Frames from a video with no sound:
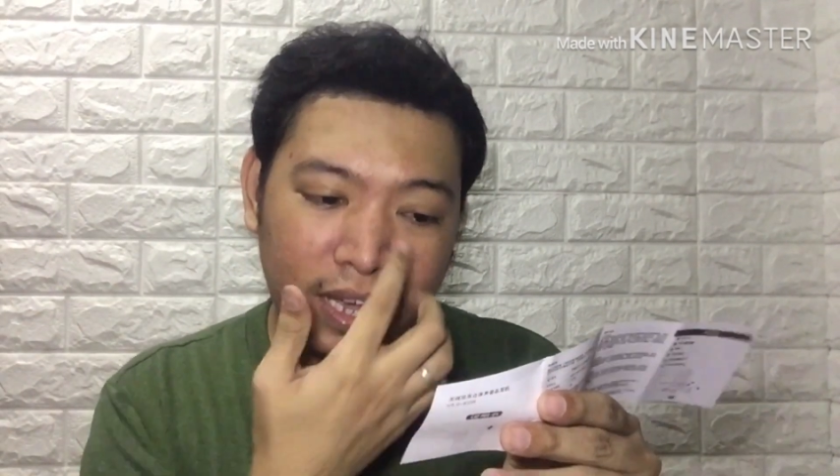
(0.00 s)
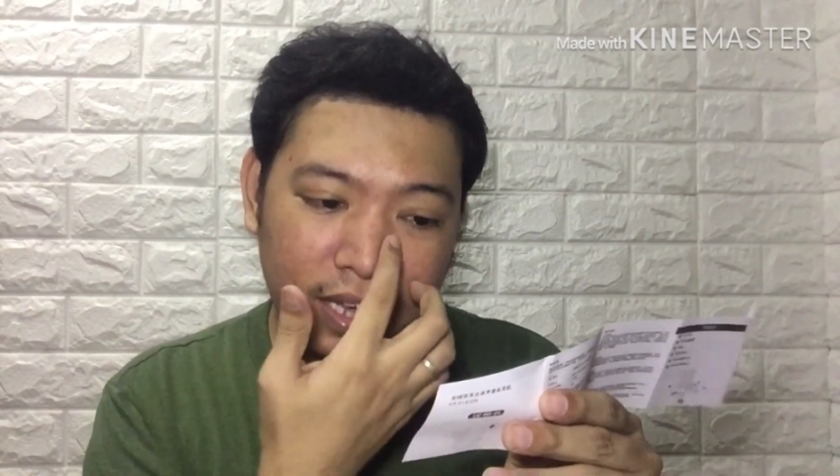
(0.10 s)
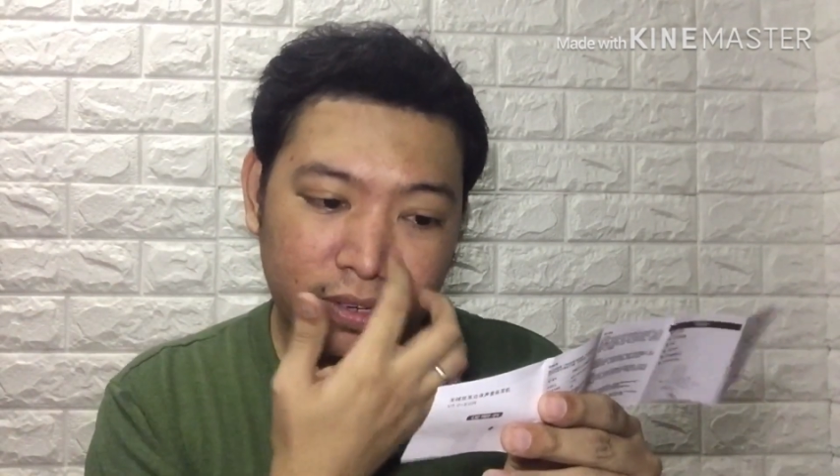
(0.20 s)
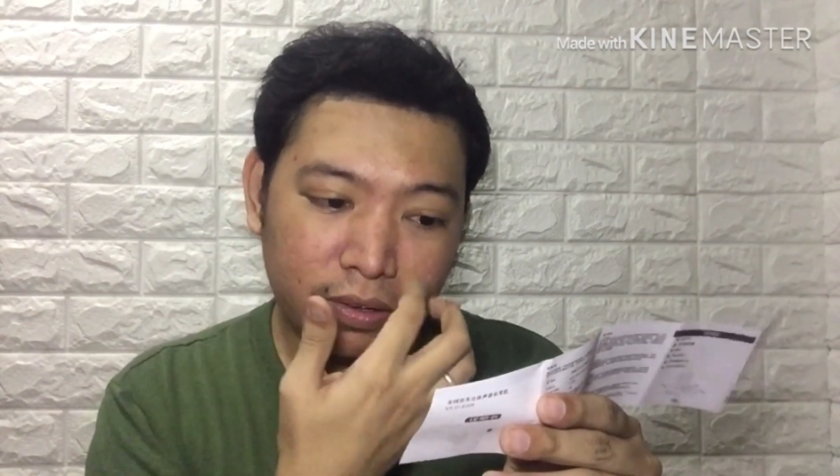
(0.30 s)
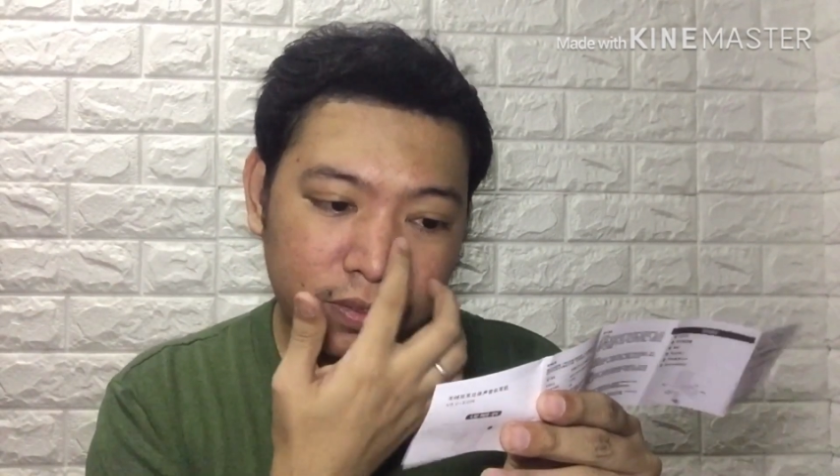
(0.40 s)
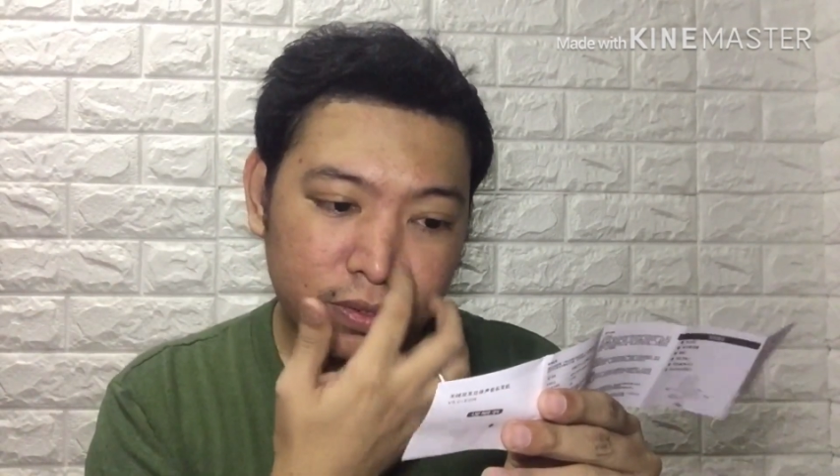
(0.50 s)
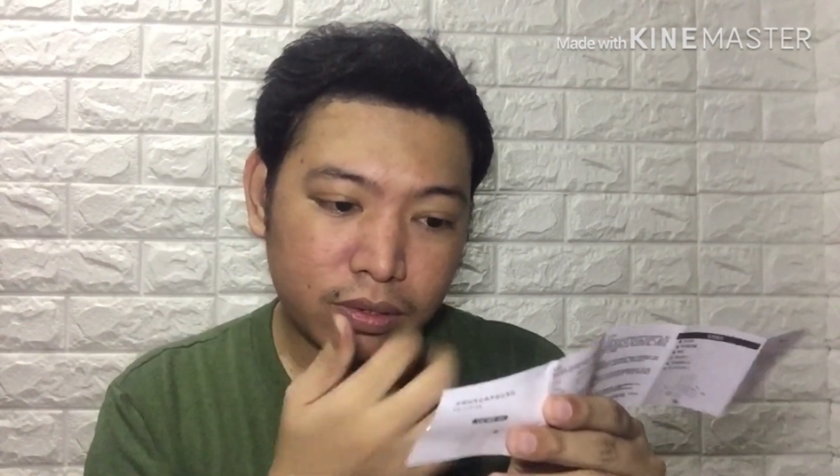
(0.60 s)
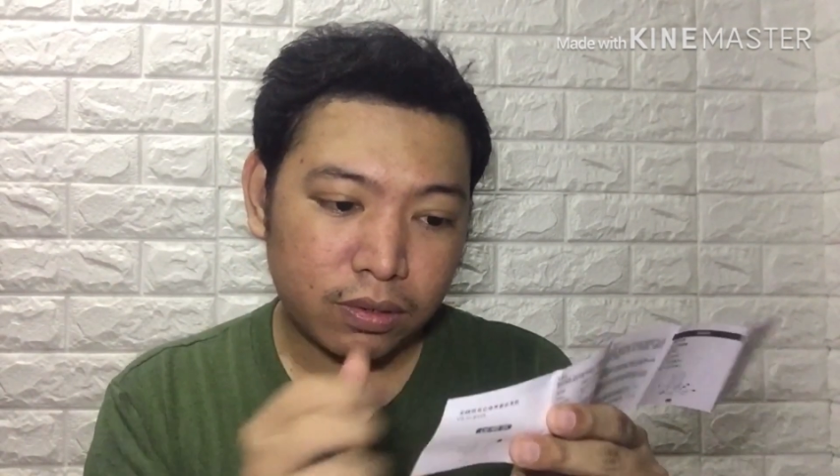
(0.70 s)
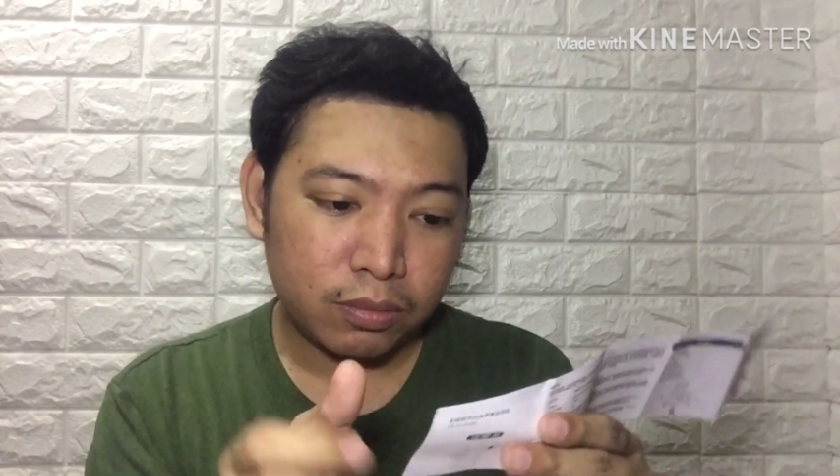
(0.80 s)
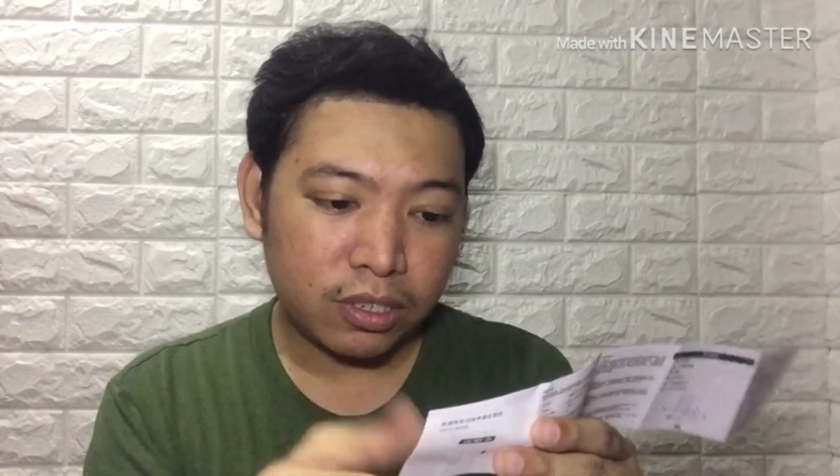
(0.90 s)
And also,